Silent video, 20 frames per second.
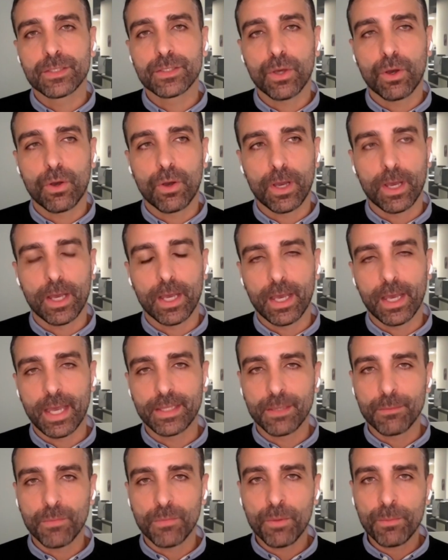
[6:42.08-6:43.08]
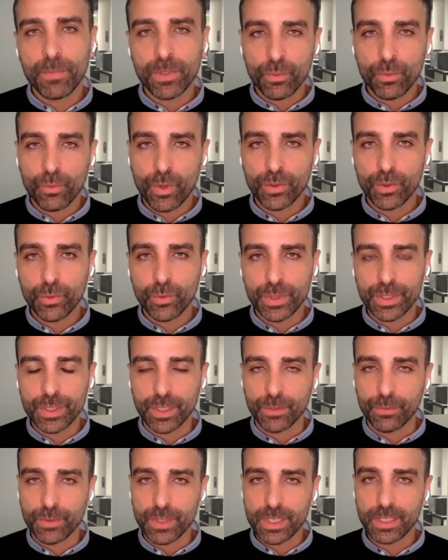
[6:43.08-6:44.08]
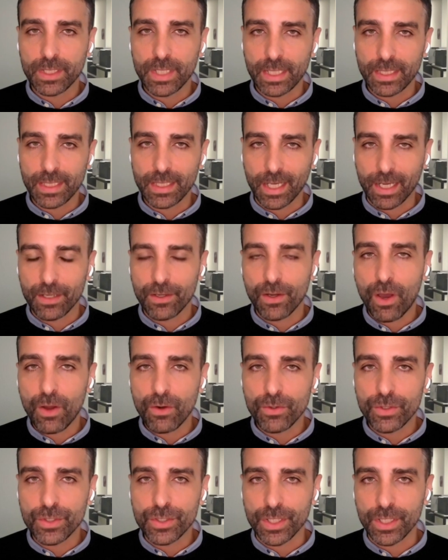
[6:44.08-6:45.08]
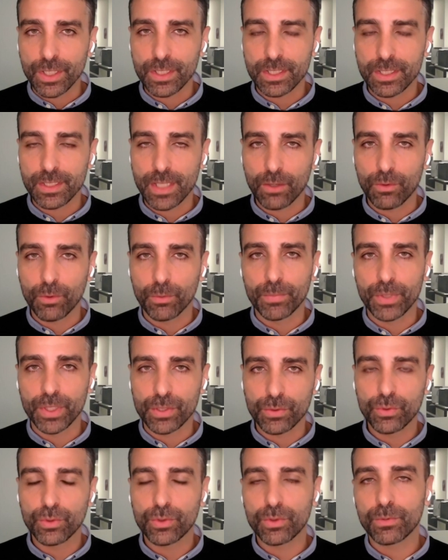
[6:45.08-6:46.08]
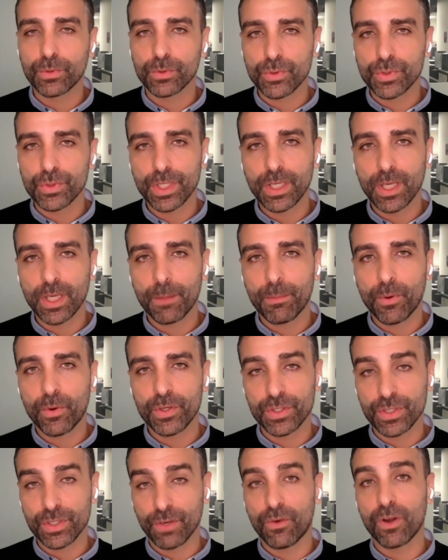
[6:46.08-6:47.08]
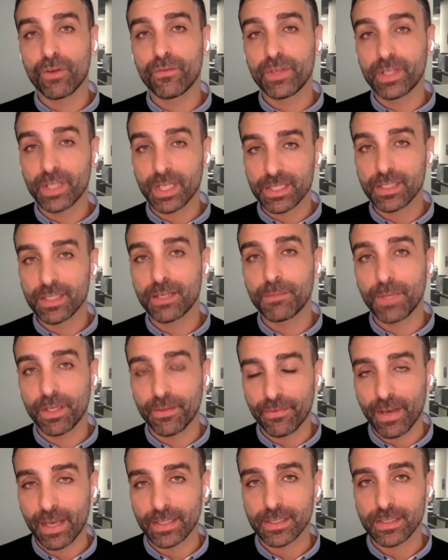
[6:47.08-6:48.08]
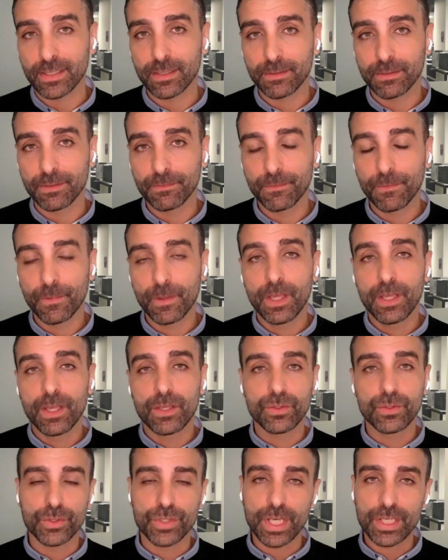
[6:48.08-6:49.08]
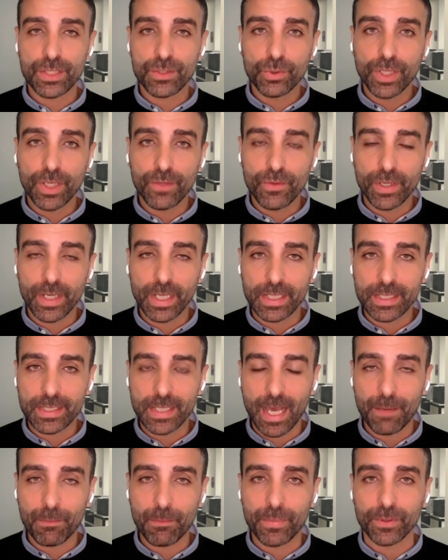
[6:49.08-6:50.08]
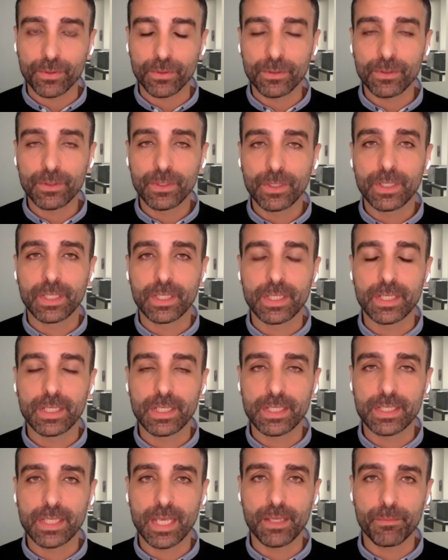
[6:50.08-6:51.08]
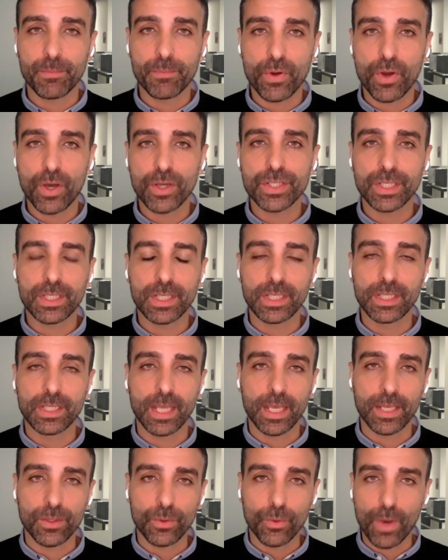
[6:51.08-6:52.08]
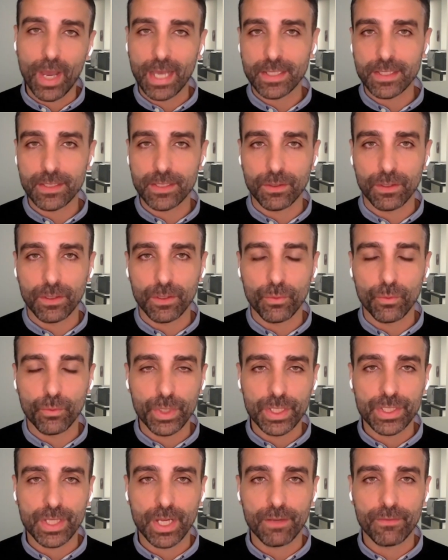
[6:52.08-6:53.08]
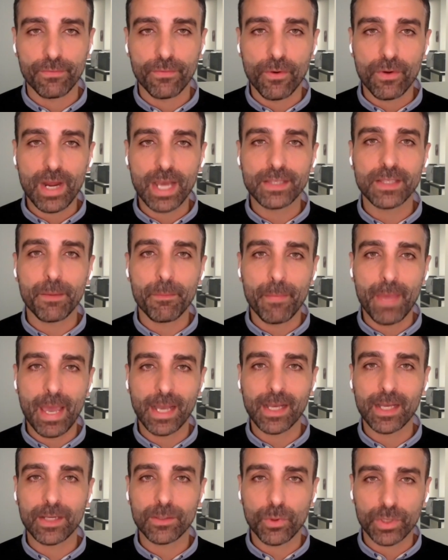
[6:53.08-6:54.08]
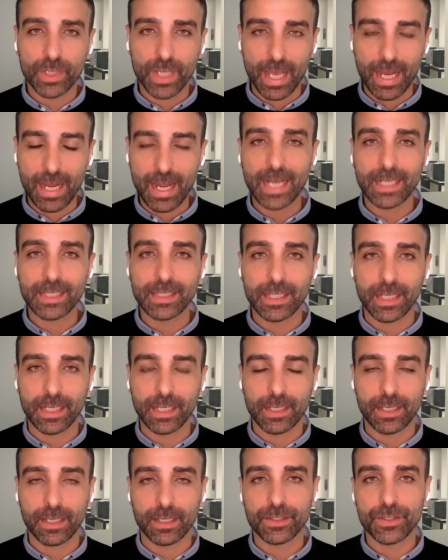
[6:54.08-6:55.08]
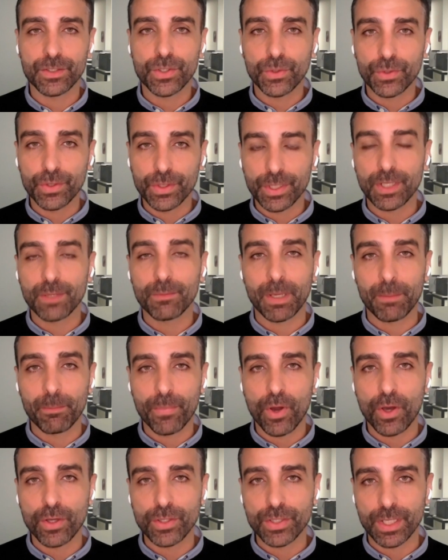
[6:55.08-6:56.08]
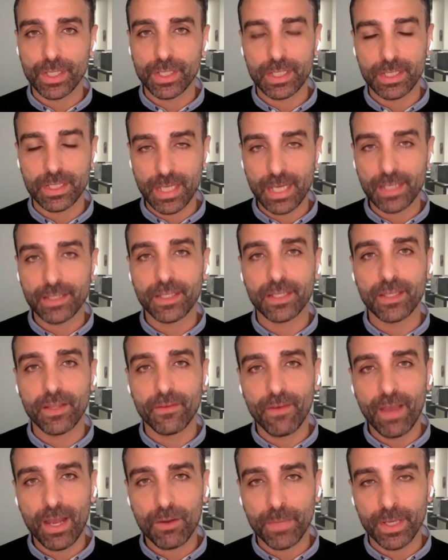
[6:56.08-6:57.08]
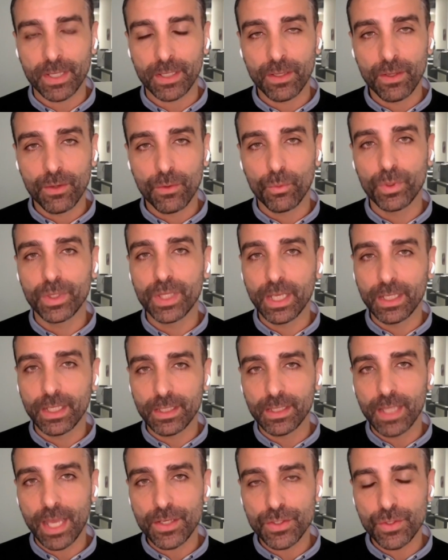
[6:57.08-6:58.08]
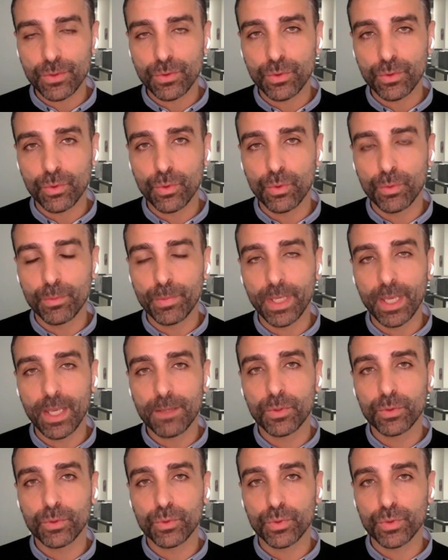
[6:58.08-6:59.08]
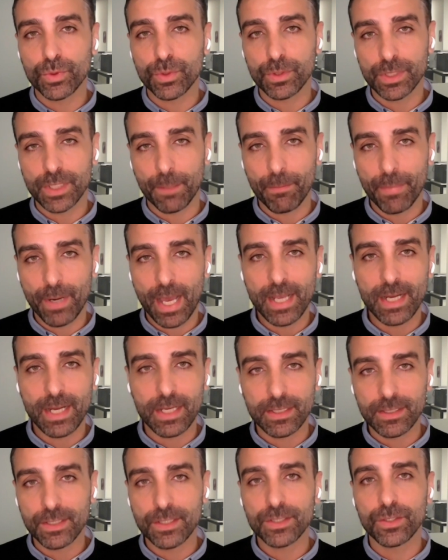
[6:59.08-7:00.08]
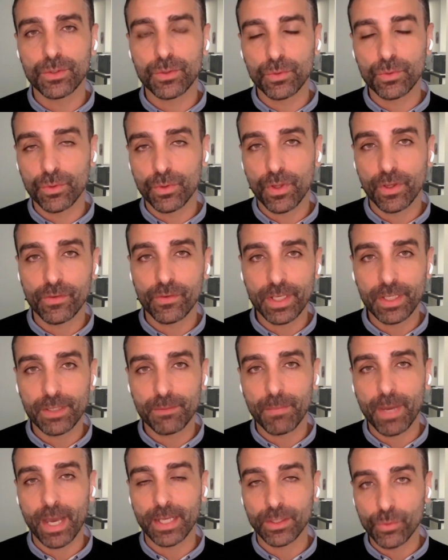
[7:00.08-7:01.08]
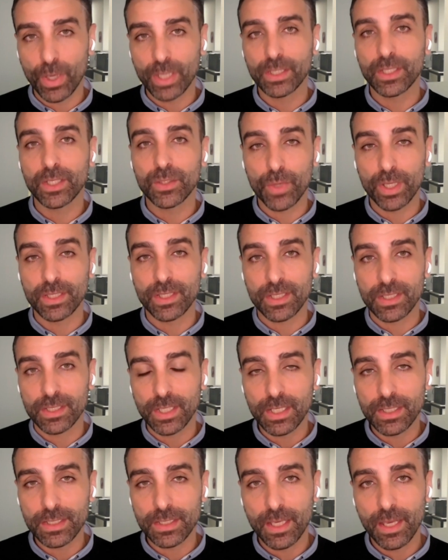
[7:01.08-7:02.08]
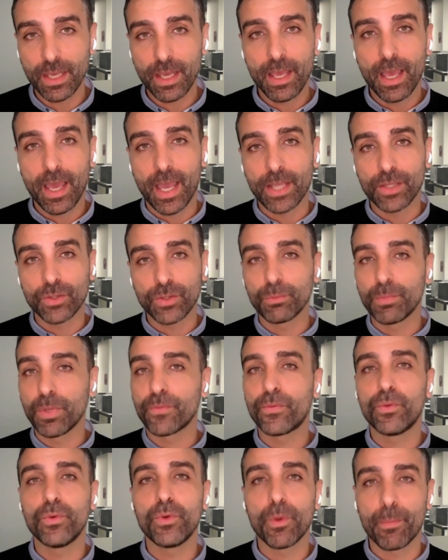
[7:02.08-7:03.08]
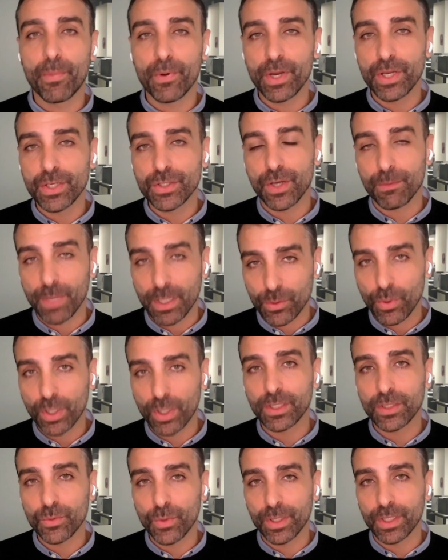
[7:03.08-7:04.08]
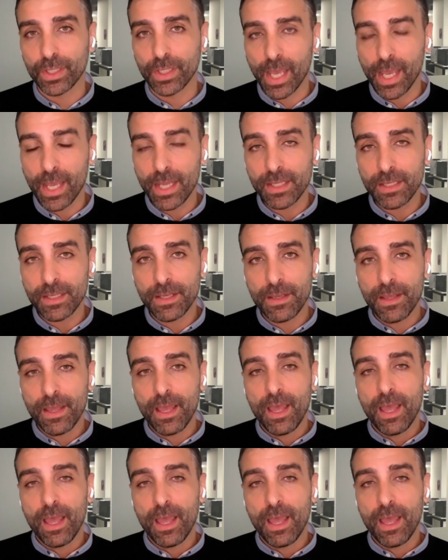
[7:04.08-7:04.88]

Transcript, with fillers: So uh, at the moment, what do we see? We see that technologies that could be suitable to Singapore is evolving extremely fast. So just to give you an example, there is a project in the US in which a 400 megawatt electric geothermal project is under development with the intention to be able to supply electricity to the grid by 2026 and to be fully operational by 2028.